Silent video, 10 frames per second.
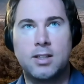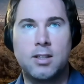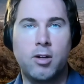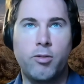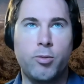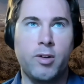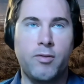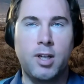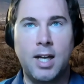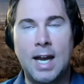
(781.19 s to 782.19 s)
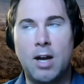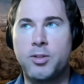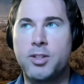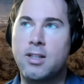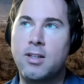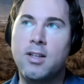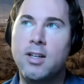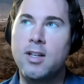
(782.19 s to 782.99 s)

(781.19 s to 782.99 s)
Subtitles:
through different accounts, and